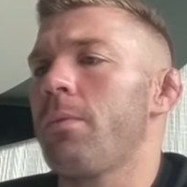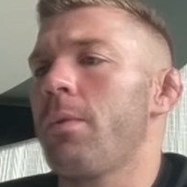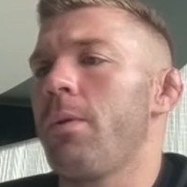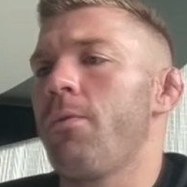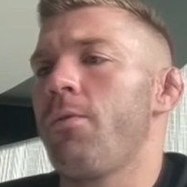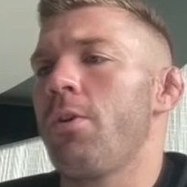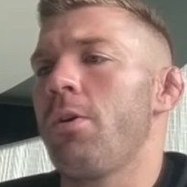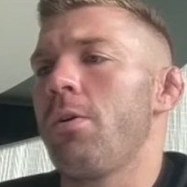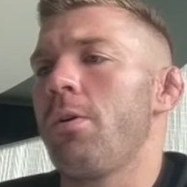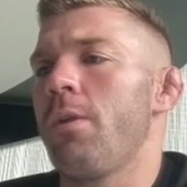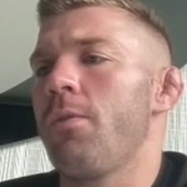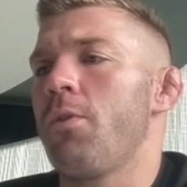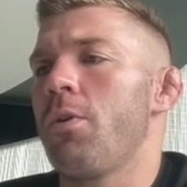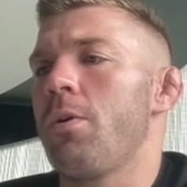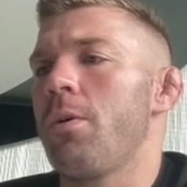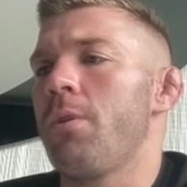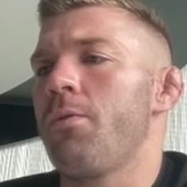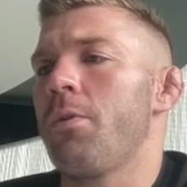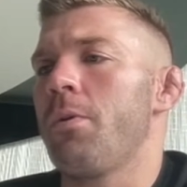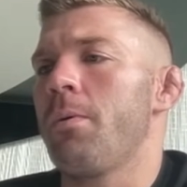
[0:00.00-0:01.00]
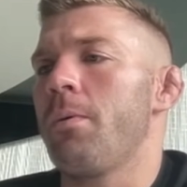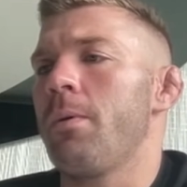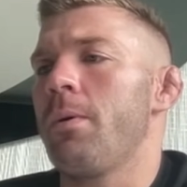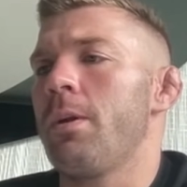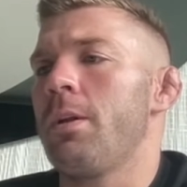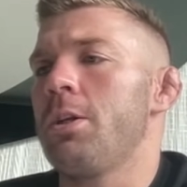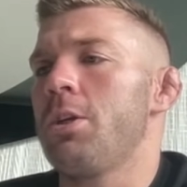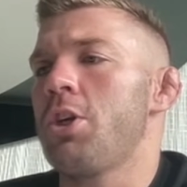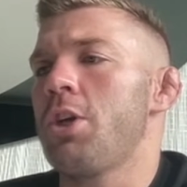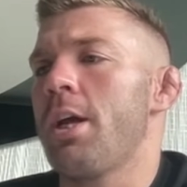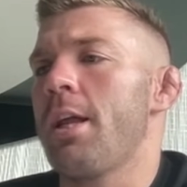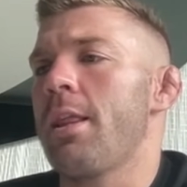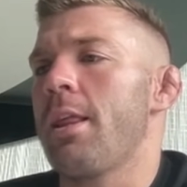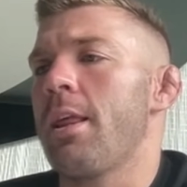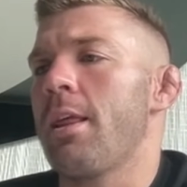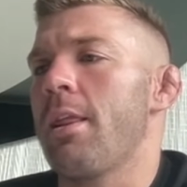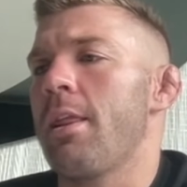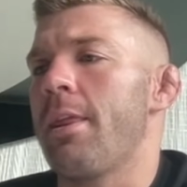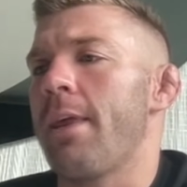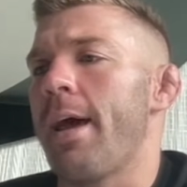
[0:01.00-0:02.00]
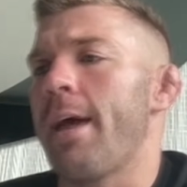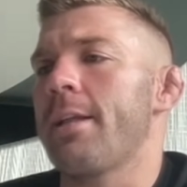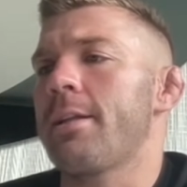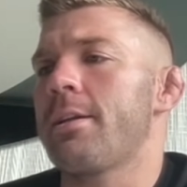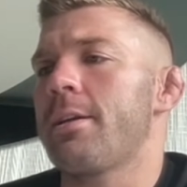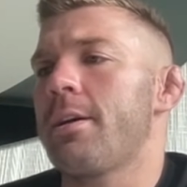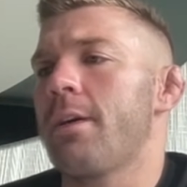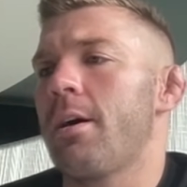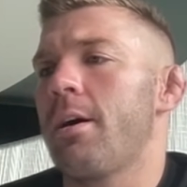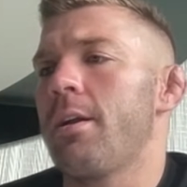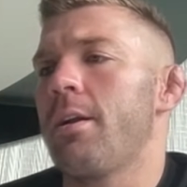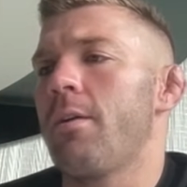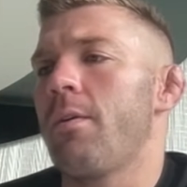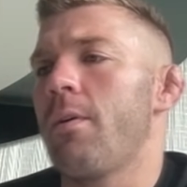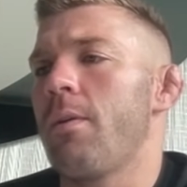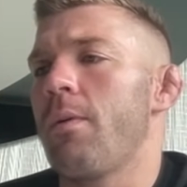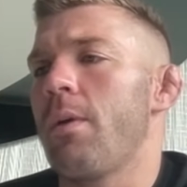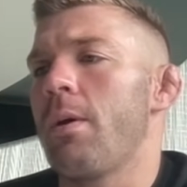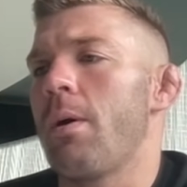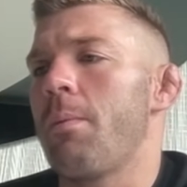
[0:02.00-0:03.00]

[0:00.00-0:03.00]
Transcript: if you initiate that kind of,